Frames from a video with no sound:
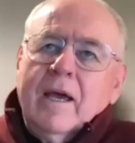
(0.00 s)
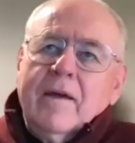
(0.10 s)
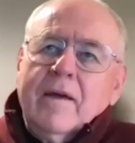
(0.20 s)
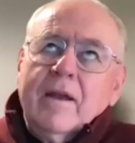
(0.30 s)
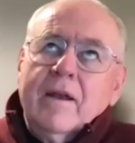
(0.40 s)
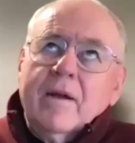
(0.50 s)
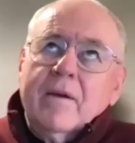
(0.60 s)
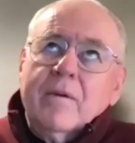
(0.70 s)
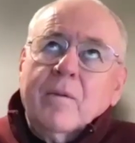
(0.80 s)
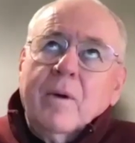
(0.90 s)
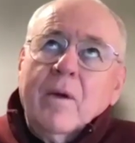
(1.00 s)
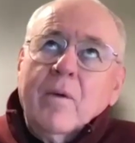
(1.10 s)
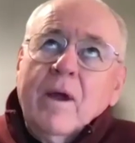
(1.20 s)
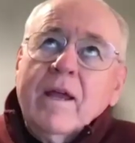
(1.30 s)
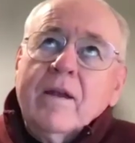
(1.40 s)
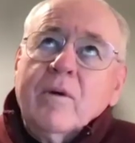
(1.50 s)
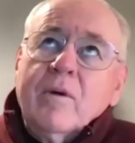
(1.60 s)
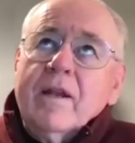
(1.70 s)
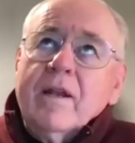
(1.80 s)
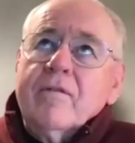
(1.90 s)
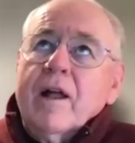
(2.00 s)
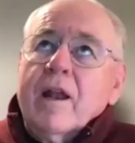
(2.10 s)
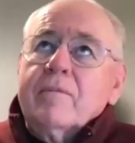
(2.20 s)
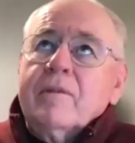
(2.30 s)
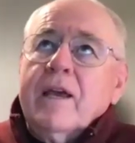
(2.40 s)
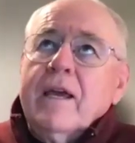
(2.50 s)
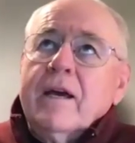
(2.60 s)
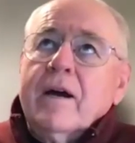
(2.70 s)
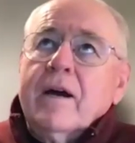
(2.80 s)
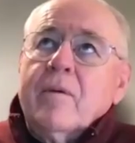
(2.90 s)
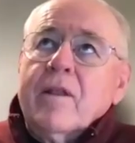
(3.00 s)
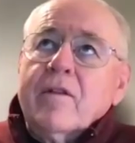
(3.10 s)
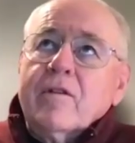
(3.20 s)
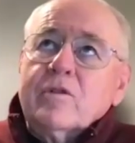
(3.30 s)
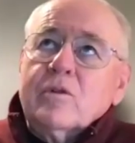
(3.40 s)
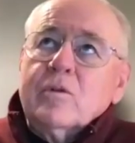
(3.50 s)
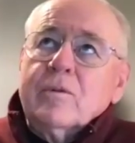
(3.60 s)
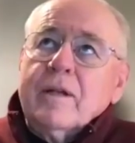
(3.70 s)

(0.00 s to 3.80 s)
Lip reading: Yeah, that we had developed a one of the tools.